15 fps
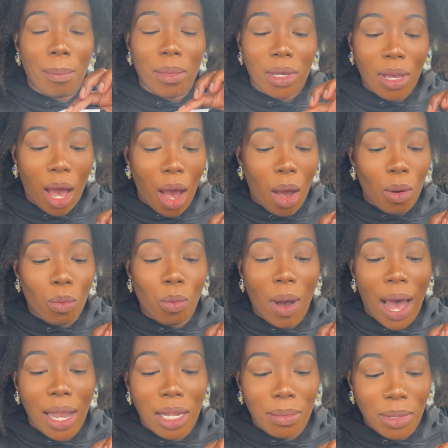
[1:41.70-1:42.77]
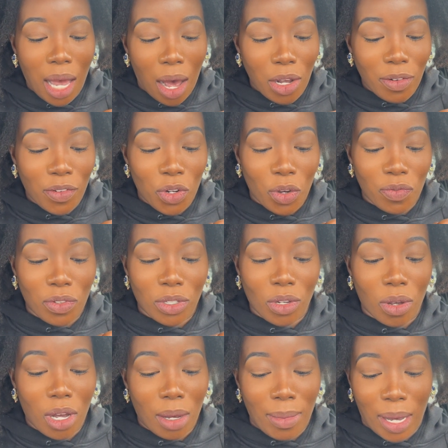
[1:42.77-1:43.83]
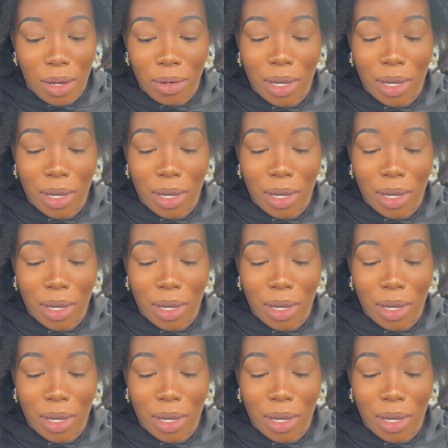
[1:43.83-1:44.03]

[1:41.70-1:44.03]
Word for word: y'all why let me i don't even know if this is gonna come out on